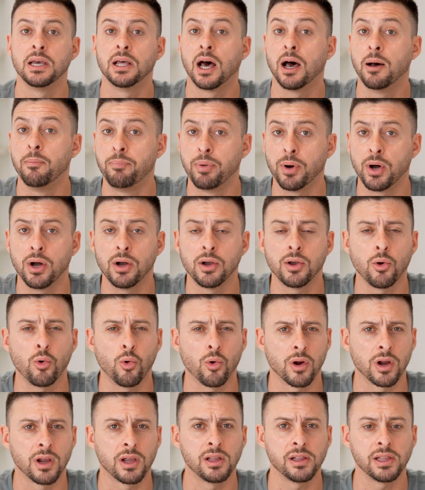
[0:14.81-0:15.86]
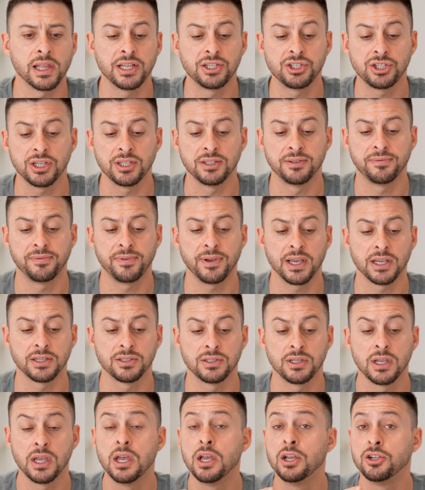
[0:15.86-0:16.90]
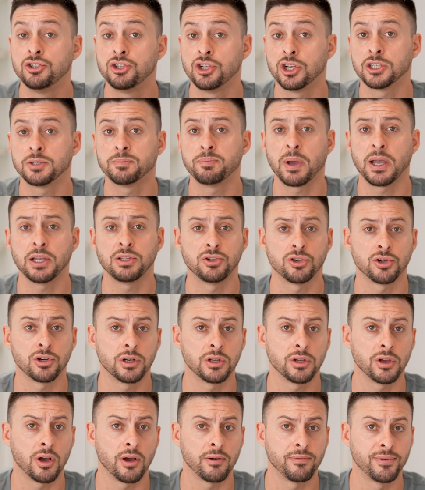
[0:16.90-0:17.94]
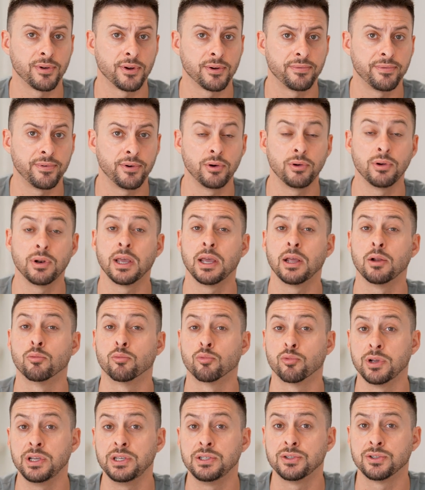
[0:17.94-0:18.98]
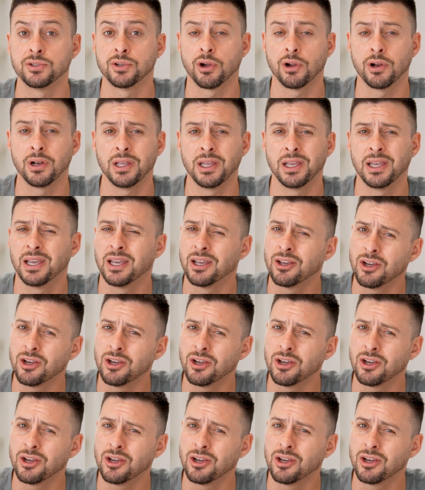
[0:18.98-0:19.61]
a bug or a glitch is fixed just by turning off your phone and restarting it.